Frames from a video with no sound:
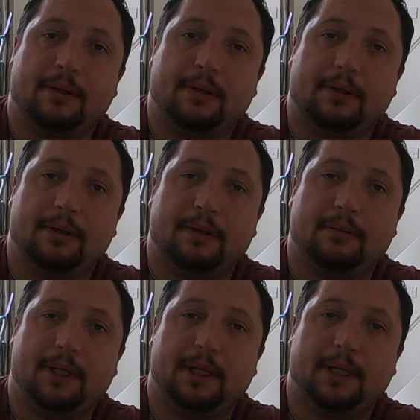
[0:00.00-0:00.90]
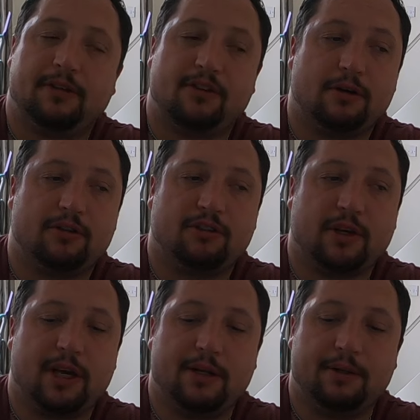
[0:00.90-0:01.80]
You know what I mean? It's not just
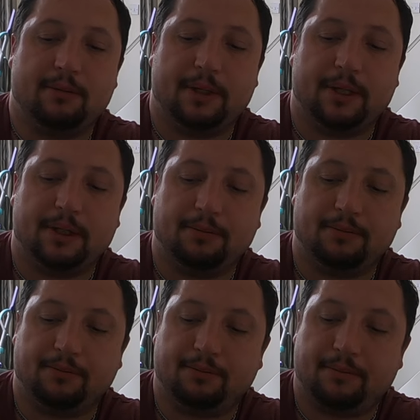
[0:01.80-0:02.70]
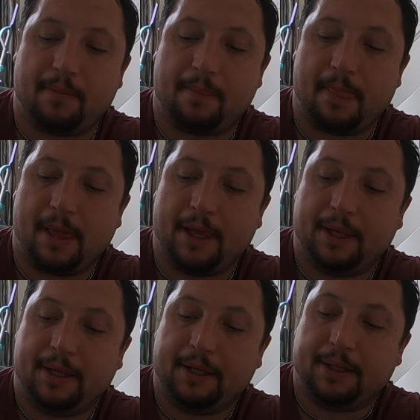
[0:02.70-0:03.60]
going to um,
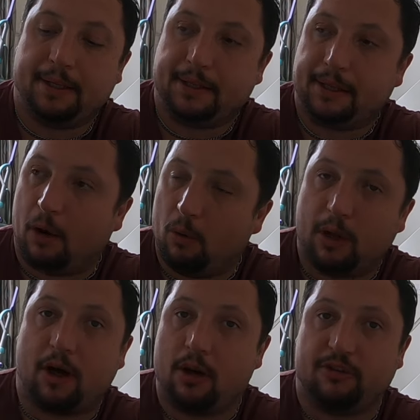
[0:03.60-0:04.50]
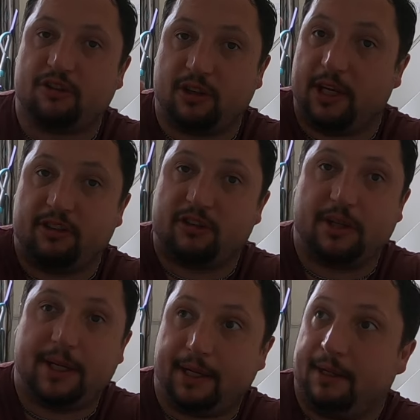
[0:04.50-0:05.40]
the whole economy just
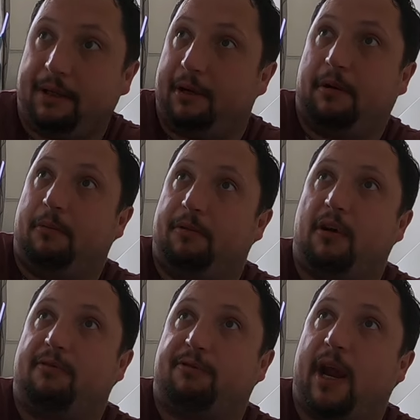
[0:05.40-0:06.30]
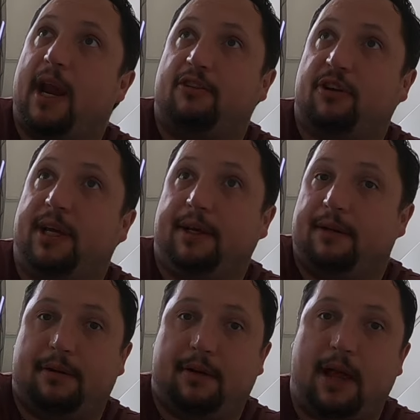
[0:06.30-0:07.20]
instantly. Oh, we've got free energy.
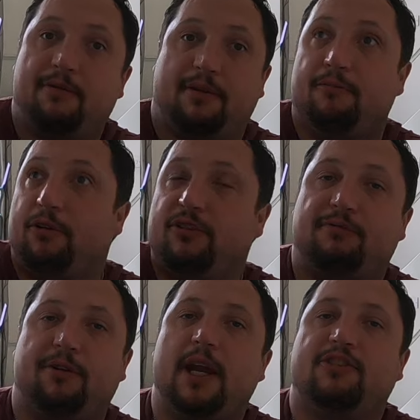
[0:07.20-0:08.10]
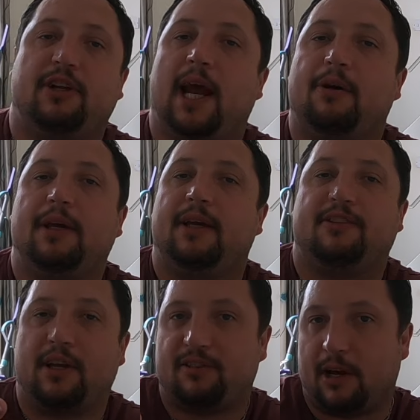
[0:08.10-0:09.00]
Everything runs on free energy now. It's
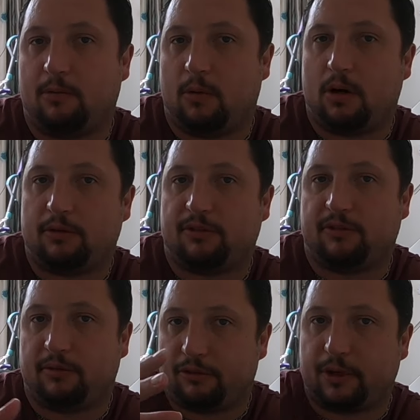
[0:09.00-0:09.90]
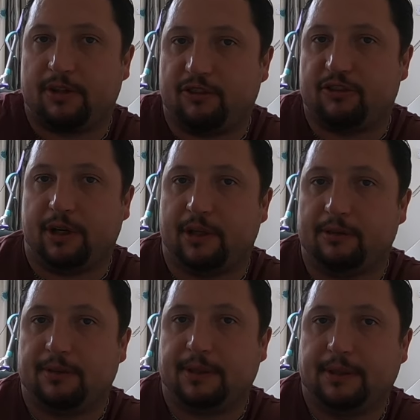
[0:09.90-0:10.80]
going to take a while to transition over.